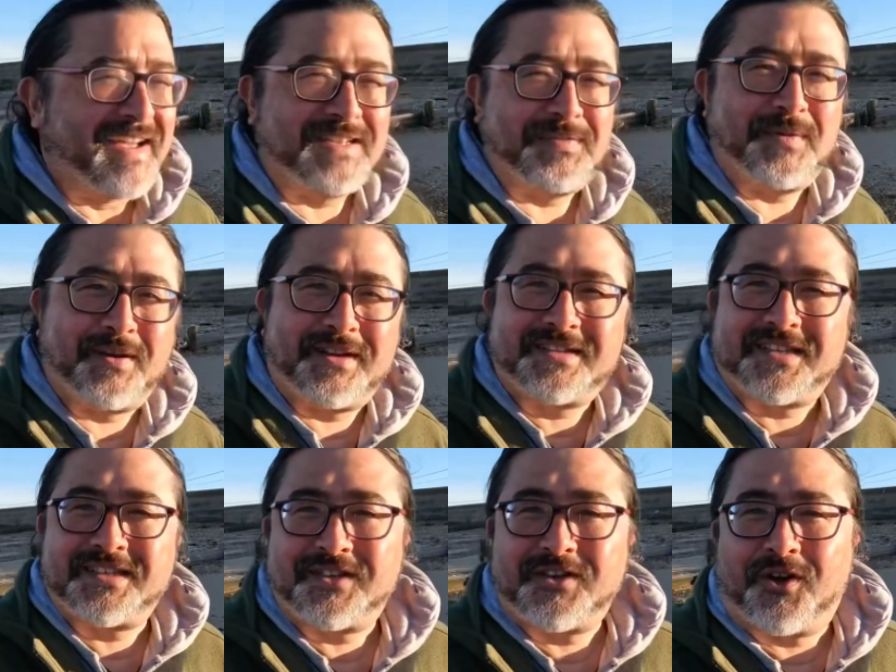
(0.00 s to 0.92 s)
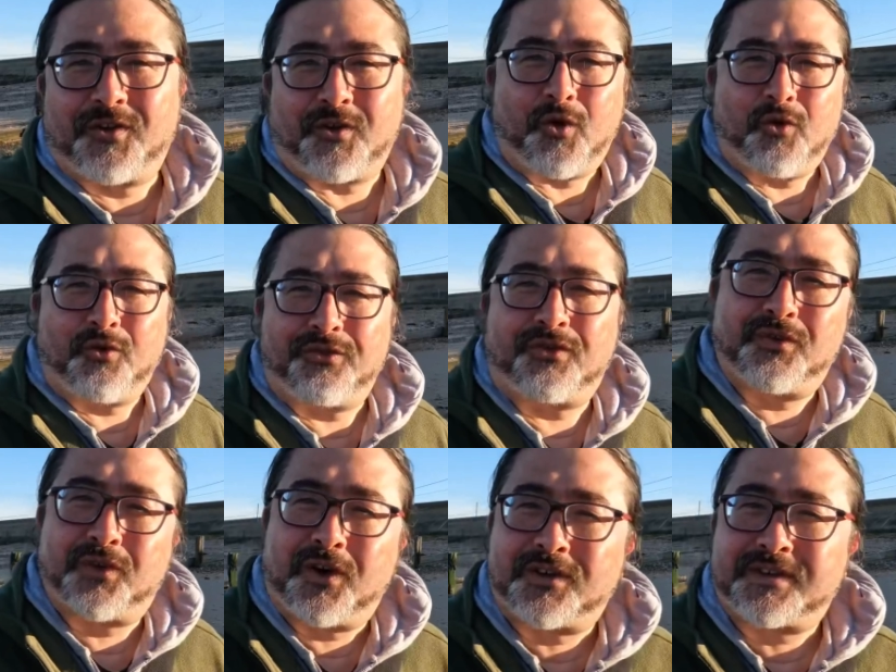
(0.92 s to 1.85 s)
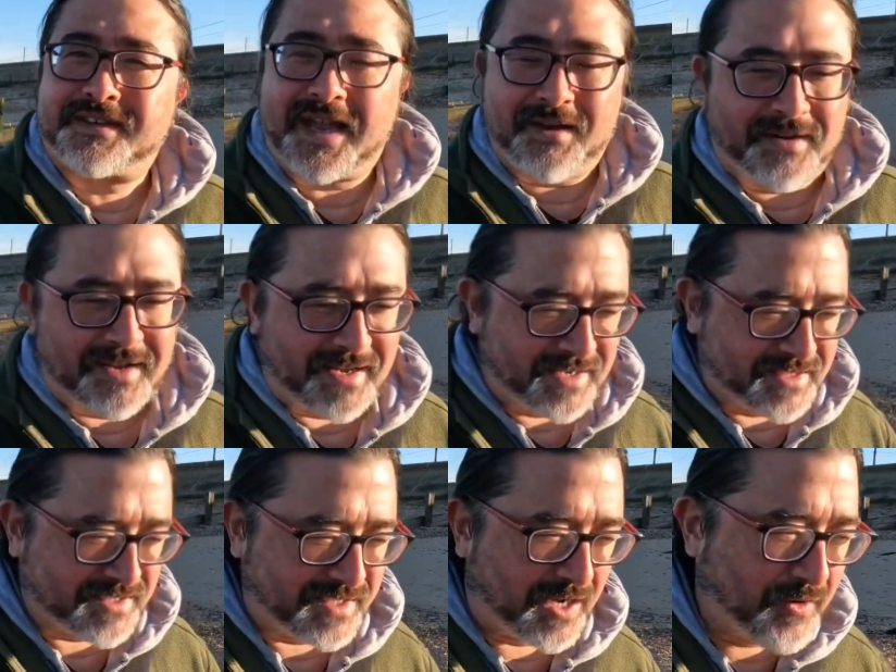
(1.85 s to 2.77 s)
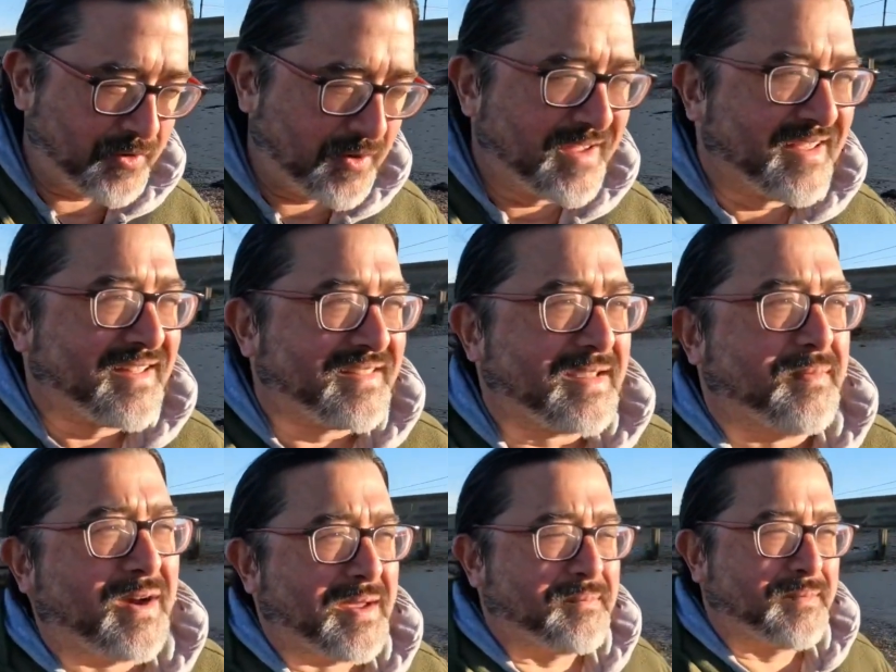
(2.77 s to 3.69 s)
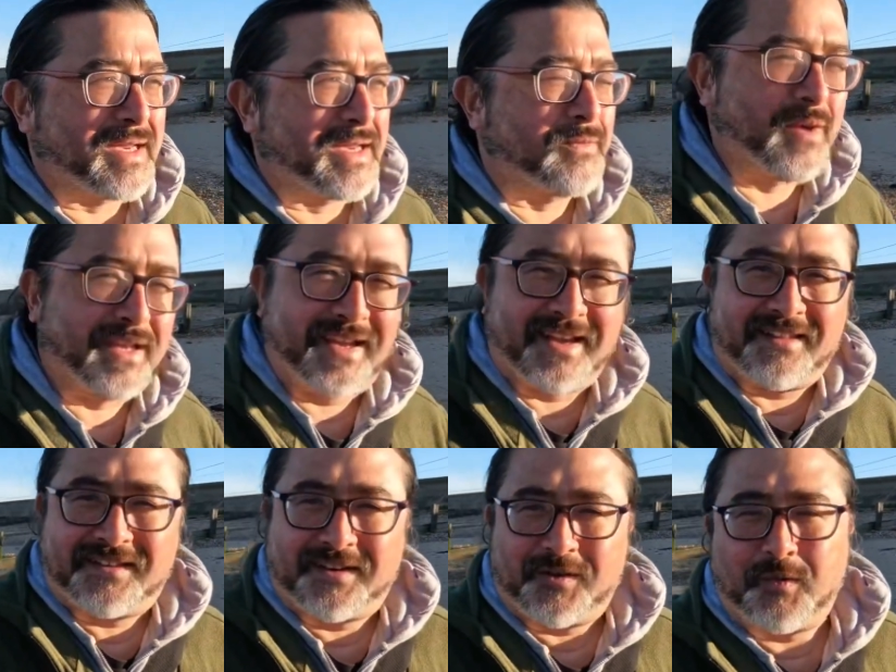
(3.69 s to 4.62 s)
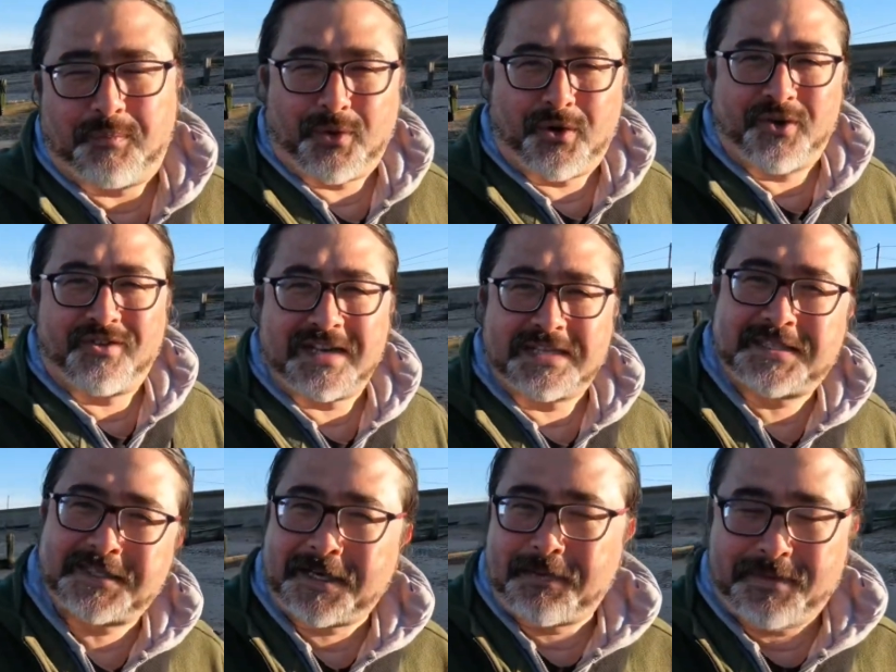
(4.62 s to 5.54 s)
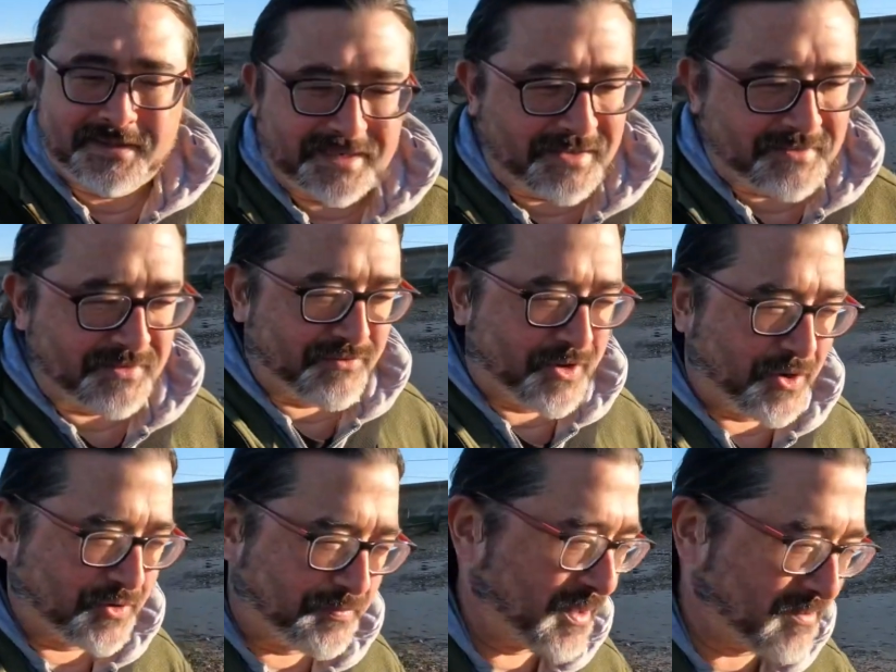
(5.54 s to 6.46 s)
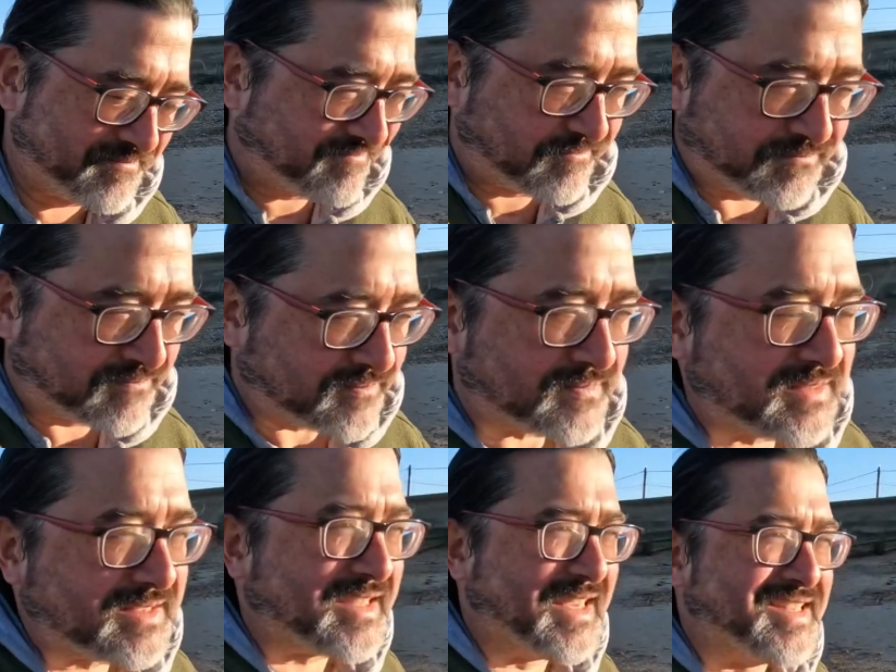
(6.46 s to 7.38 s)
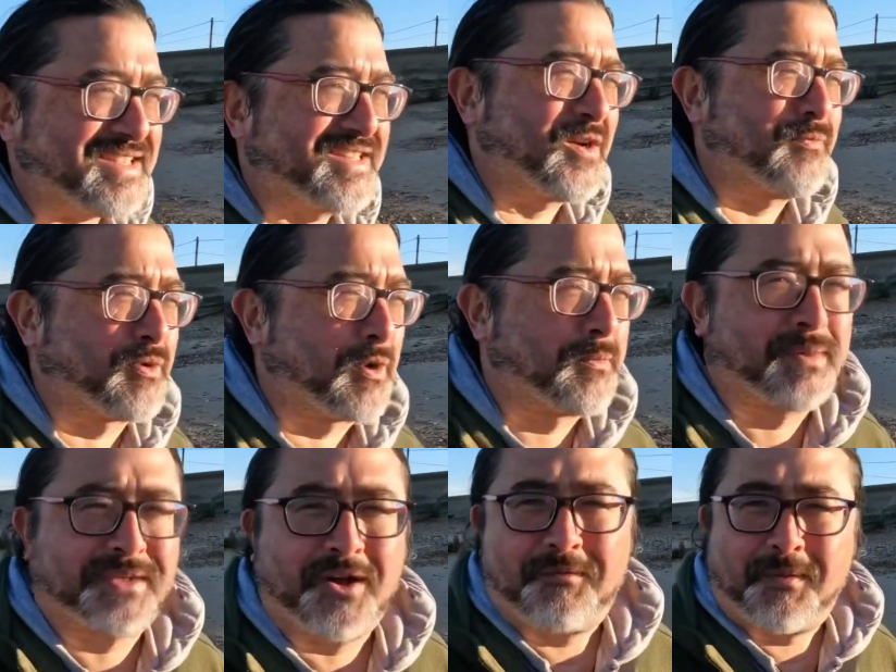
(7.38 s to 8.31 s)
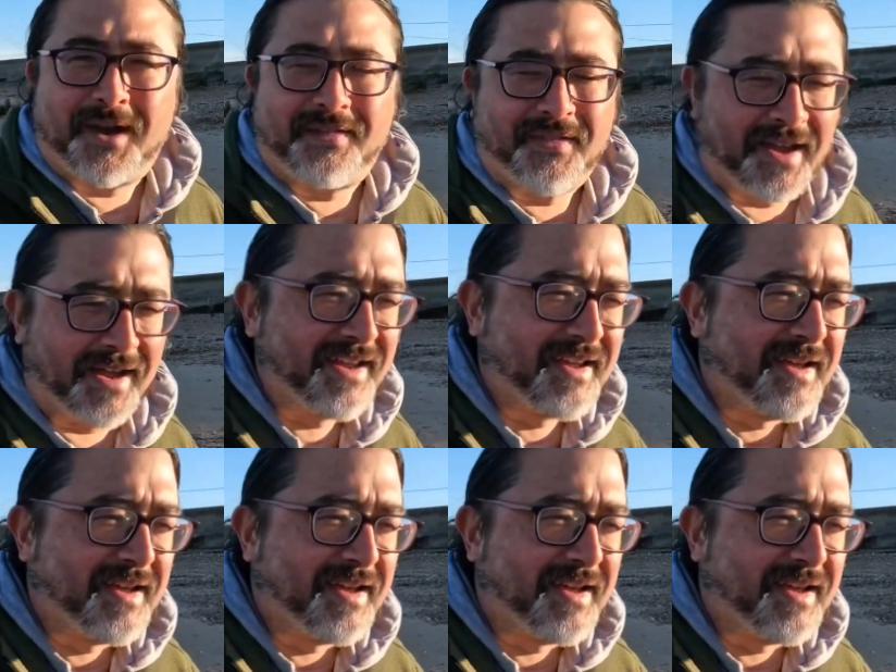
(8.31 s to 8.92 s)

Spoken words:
And to be honest, there's not an awful lot down here, so that might mean we get the little boy racers coming down the road, but that's no problem, I don't mind that.